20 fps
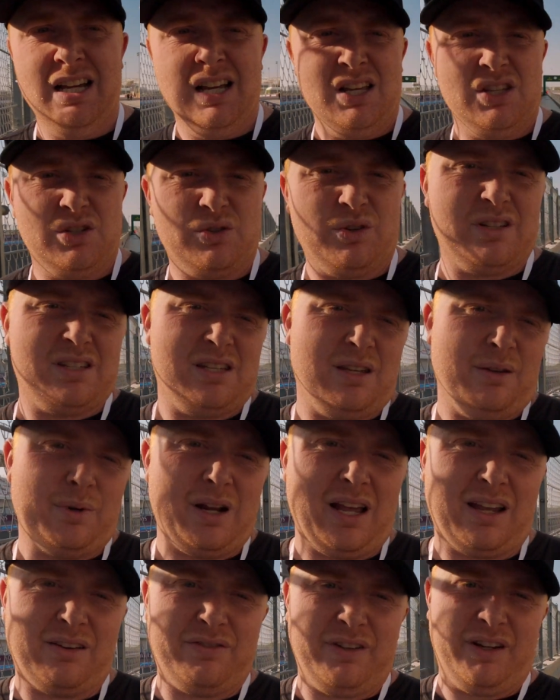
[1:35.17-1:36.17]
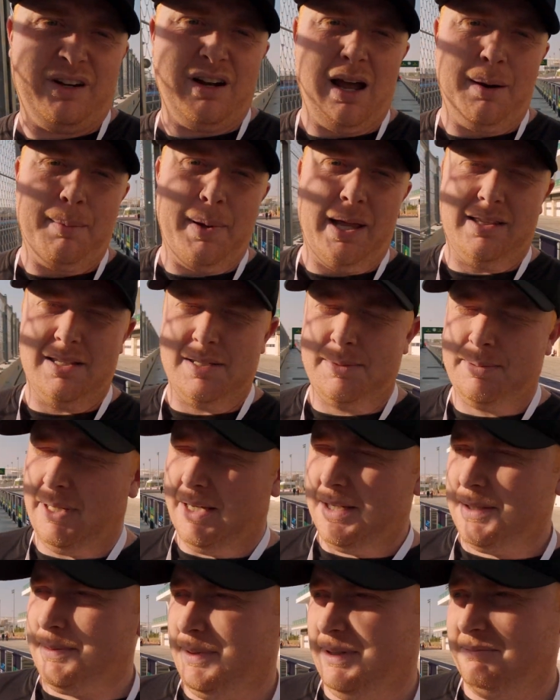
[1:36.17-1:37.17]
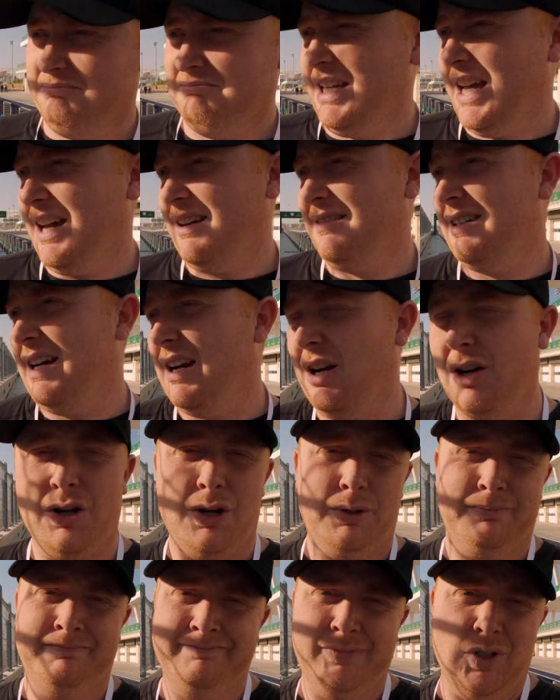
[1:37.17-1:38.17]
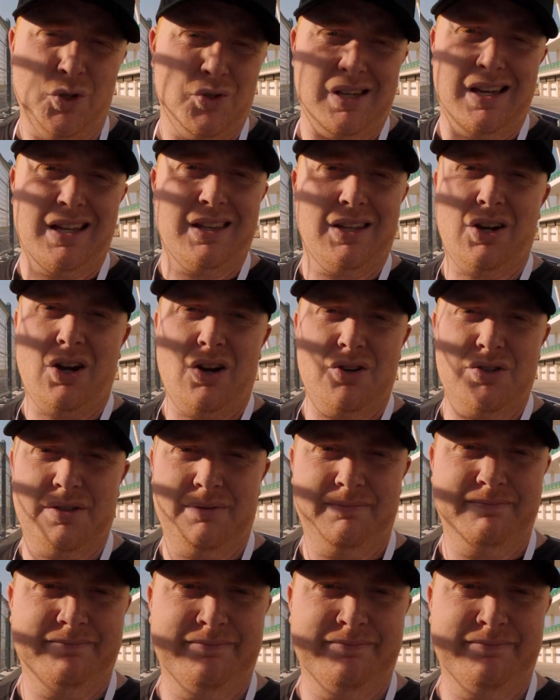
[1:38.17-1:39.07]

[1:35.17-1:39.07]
sort of see what I can figure out about this place. But yeah, I don't know. No sign of the cars.